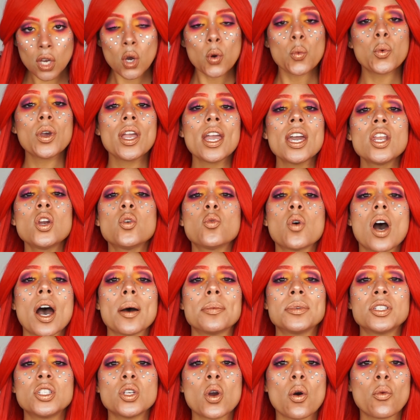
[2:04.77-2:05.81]
We
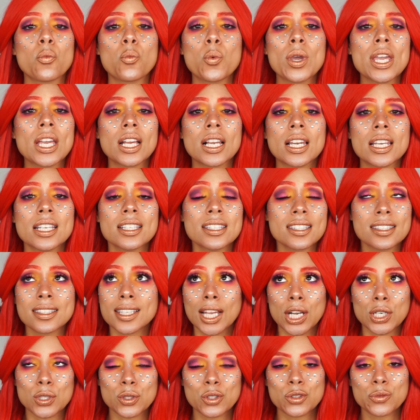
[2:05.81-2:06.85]
interrupt your weekly
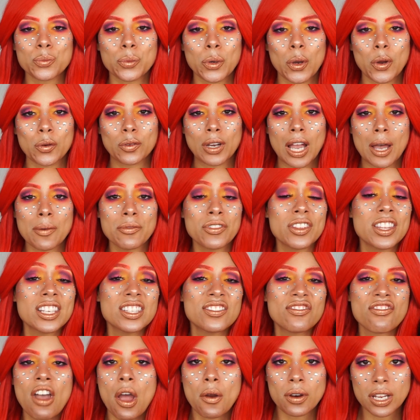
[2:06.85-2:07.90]
scheduled program for this
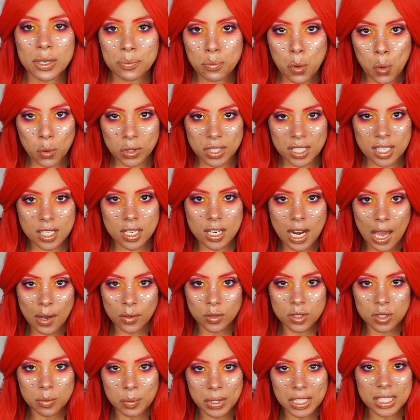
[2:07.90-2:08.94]
very important
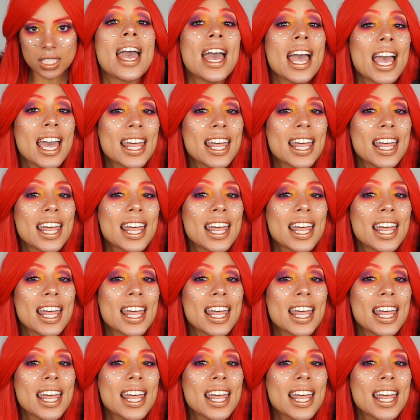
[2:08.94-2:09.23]
announcement.